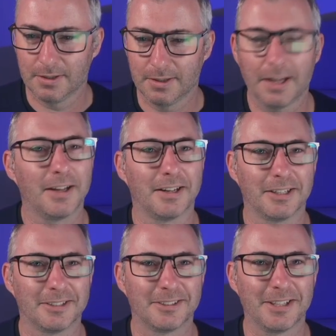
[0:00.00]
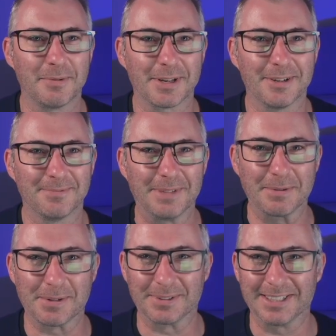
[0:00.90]
There we go. That
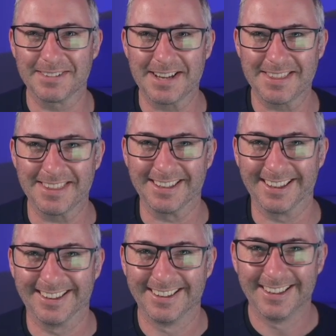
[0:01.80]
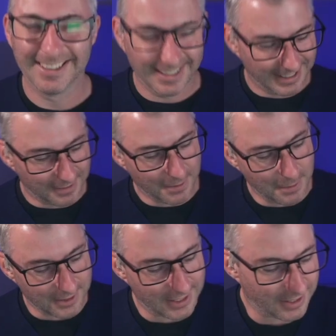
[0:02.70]
was a good little chat there. Of
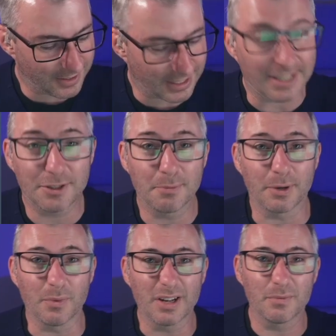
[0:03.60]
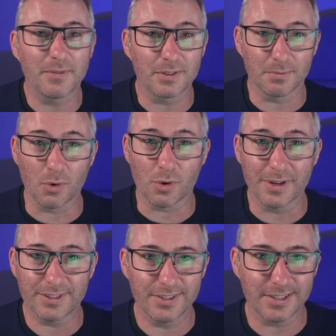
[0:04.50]
course, this is 2.1. We've got more
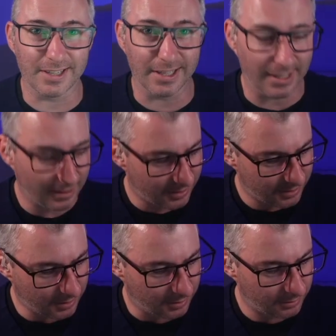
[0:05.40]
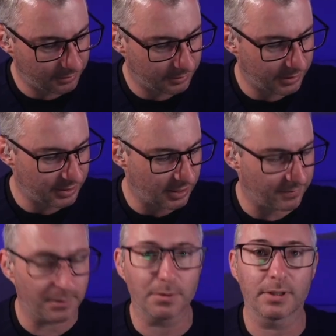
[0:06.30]
questions in here, so let's have a
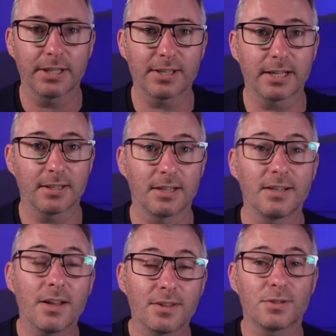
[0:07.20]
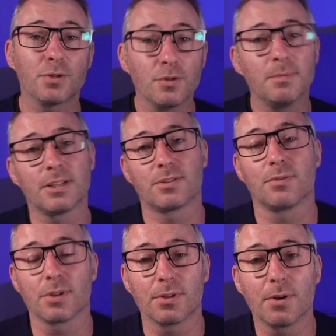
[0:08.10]
look. Let's get another 2 minutes on
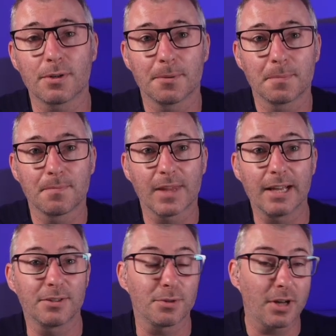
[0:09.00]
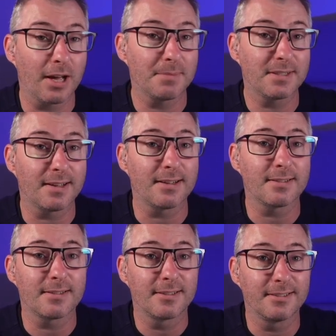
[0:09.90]
the clock, and your time
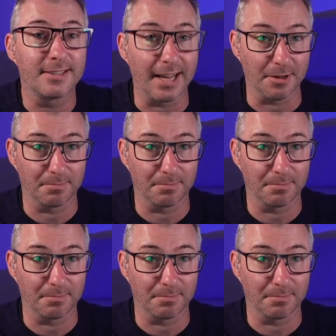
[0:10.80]
starts now.